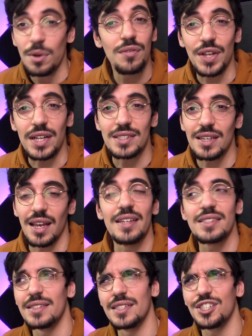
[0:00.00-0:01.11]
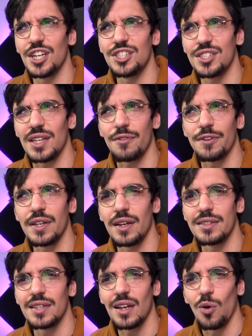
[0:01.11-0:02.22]
But if that's the case, this change is definitely
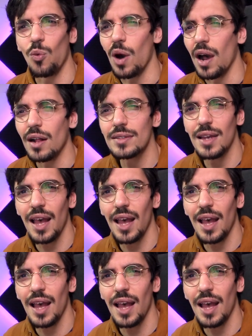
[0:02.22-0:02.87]
gonna take a while to